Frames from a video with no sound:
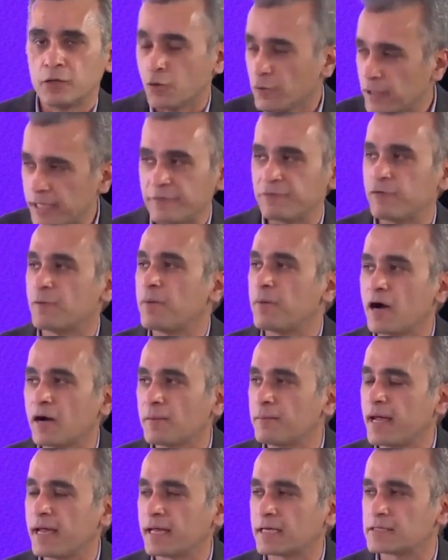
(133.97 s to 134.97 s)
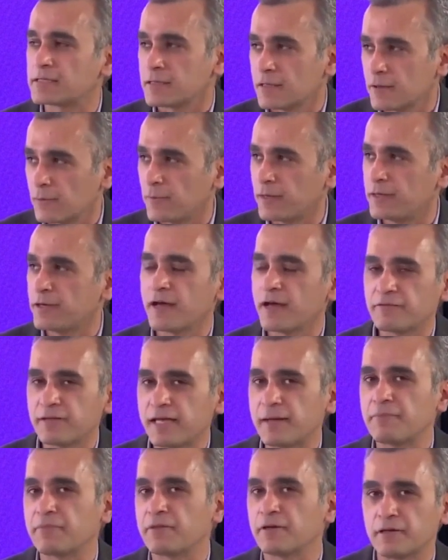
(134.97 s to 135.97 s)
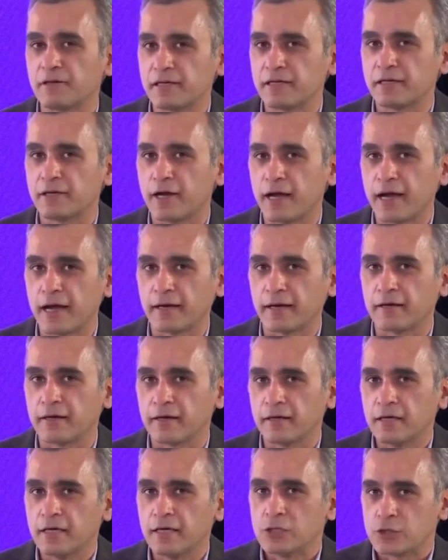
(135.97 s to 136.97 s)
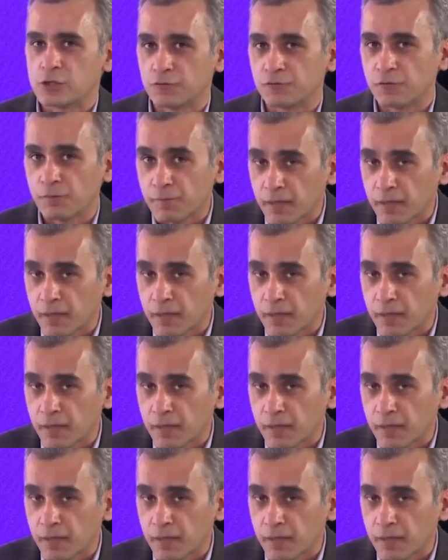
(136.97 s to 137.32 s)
No need for power banks when you have the M30 in your hand. So